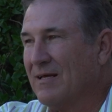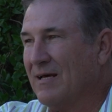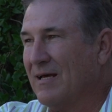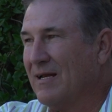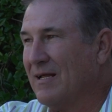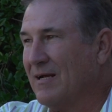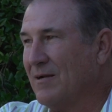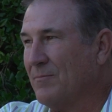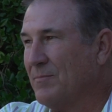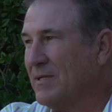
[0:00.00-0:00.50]
You know,
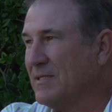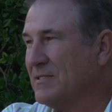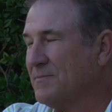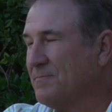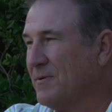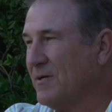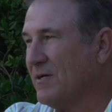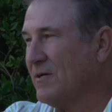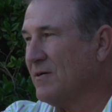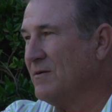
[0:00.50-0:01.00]
I got out of
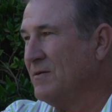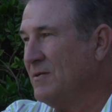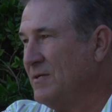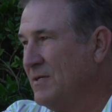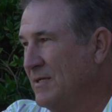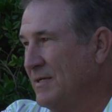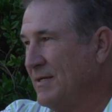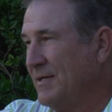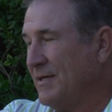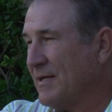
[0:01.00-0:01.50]
baseball,
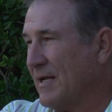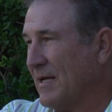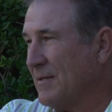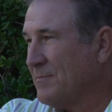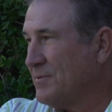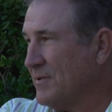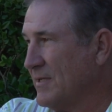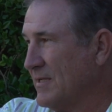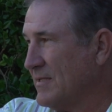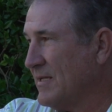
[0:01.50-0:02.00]

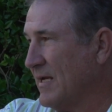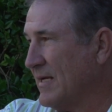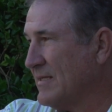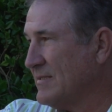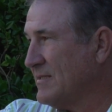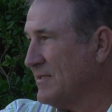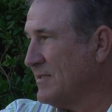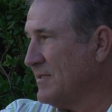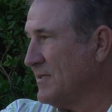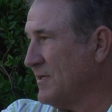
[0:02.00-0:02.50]
and I
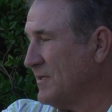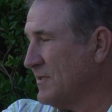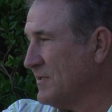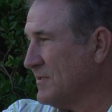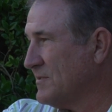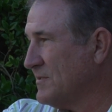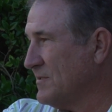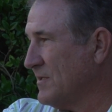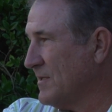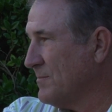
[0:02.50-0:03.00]
played 19
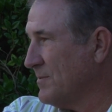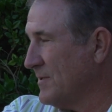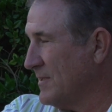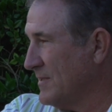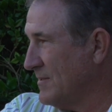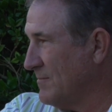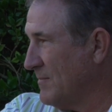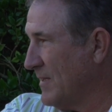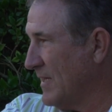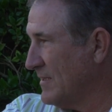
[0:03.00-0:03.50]
years. You know, I
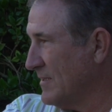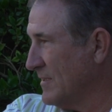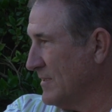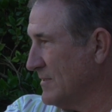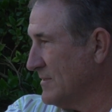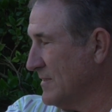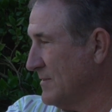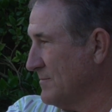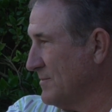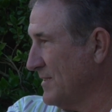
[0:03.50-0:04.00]
played in the
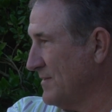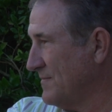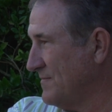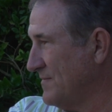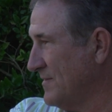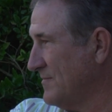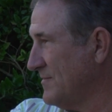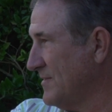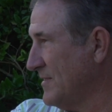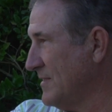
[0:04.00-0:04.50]
minor leagues, and I
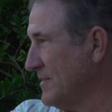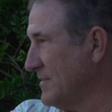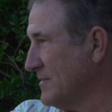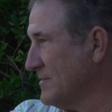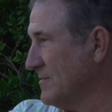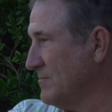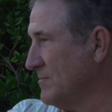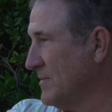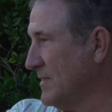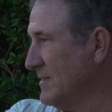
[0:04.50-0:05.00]
played
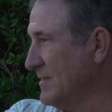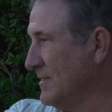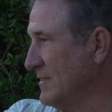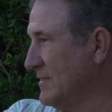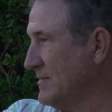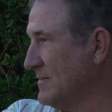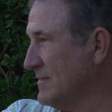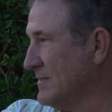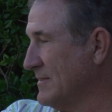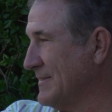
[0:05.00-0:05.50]
15 years in the
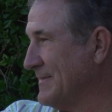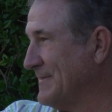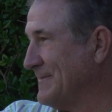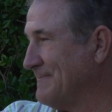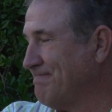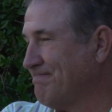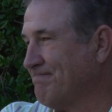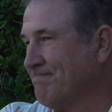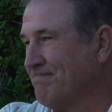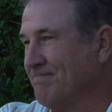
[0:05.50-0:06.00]
big leagues.
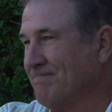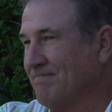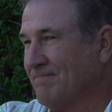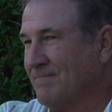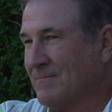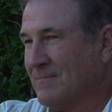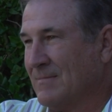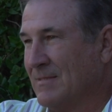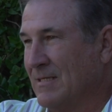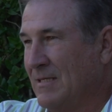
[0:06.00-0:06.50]
And
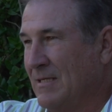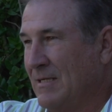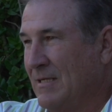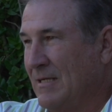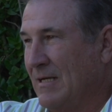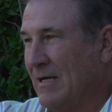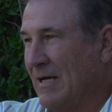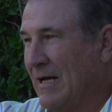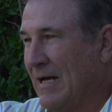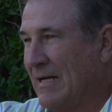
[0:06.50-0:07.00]

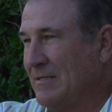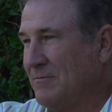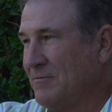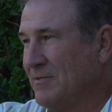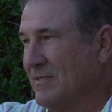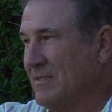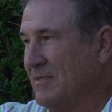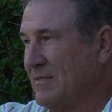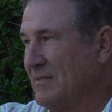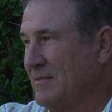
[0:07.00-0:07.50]

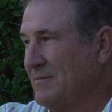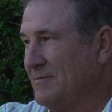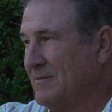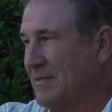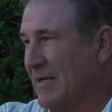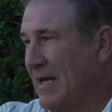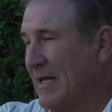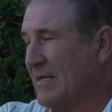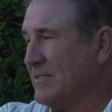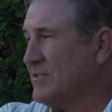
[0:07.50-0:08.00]

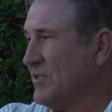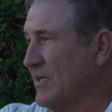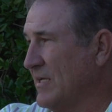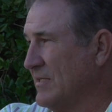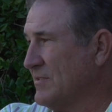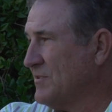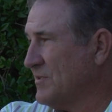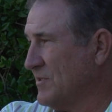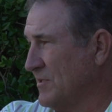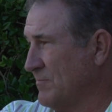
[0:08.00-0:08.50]
I had a
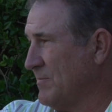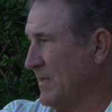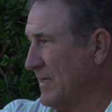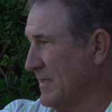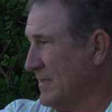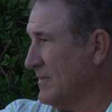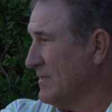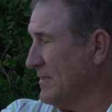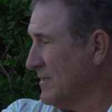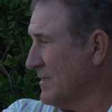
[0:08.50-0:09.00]
chance to
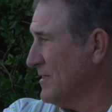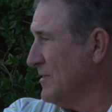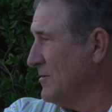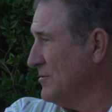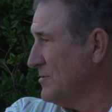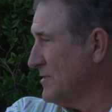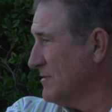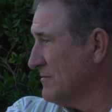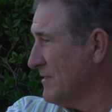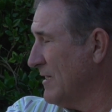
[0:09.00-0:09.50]
get back into
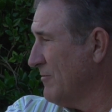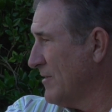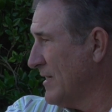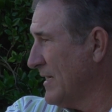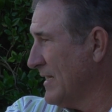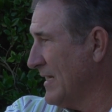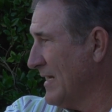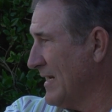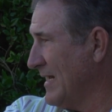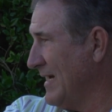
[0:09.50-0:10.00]
coaching
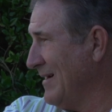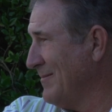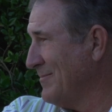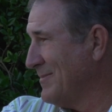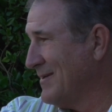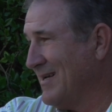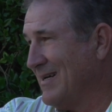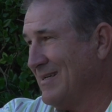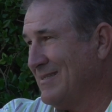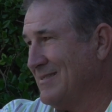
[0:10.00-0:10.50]
right when I got
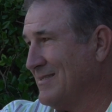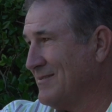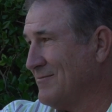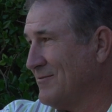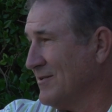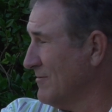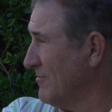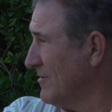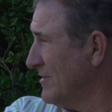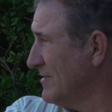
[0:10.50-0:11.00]
out, but I
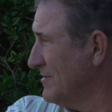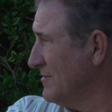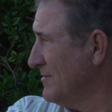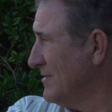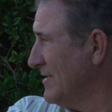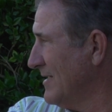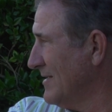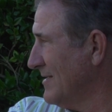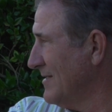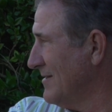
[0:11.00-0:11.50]
didn't really
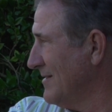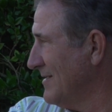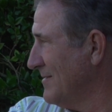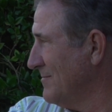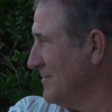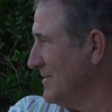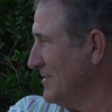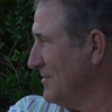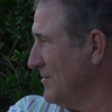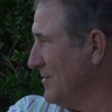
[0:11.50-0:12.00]
want to do that. You
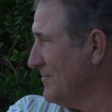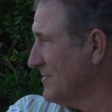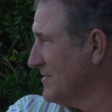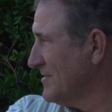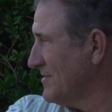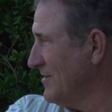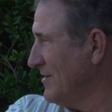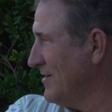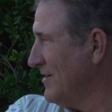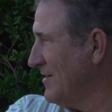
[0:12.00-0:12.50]
know, I'd been
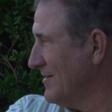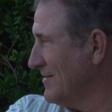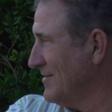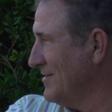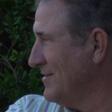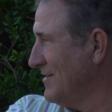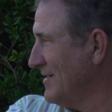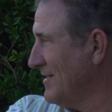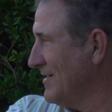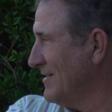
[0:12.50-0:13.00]
doing it for so
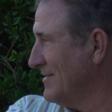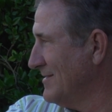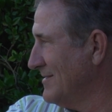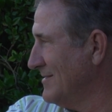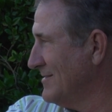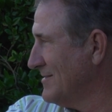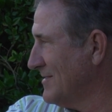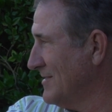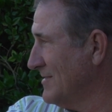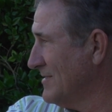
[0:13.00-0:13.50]
long, and you know
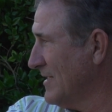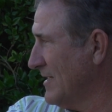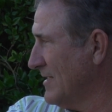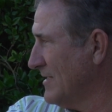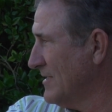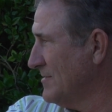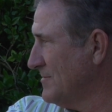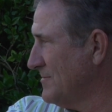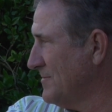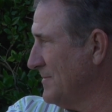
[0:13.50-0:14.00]
how it just
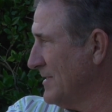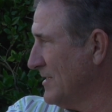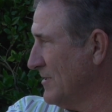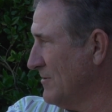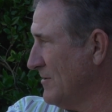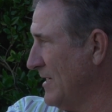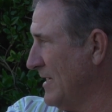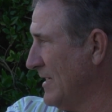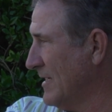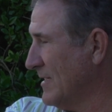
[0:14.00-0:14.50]
gives you
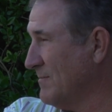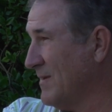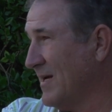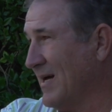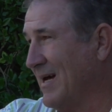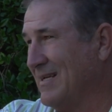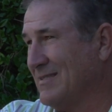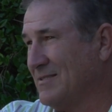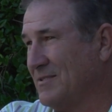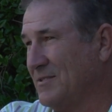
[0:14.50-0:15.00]
a
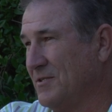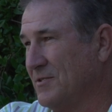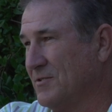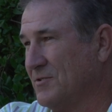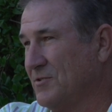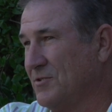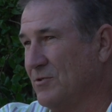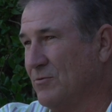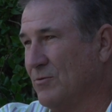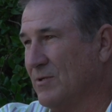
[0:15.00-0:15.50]
drag. And my last
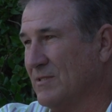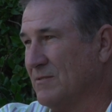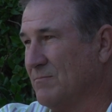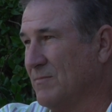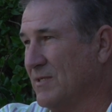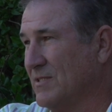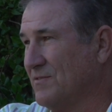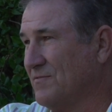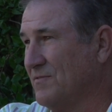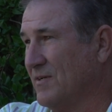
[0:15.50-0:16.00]
year or two
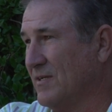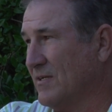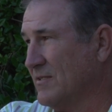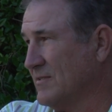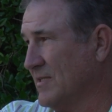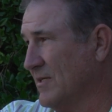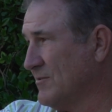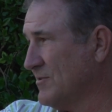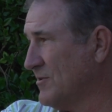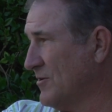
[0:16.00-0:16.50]
wasn't much
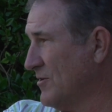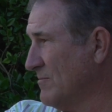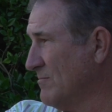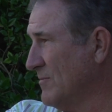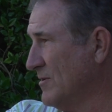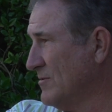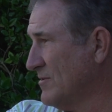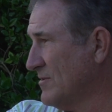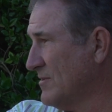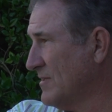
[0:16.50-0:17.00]
fun because I was
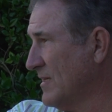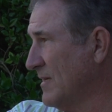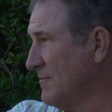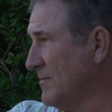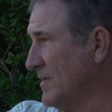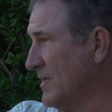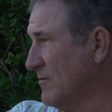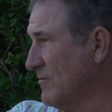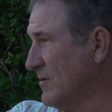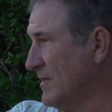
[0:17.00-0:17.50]
hurt most of
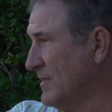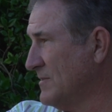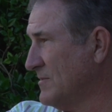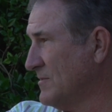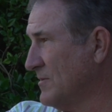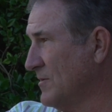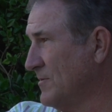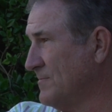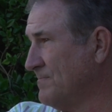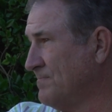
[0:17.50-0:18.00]
the time
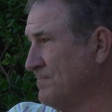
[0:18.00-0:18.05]
anyway.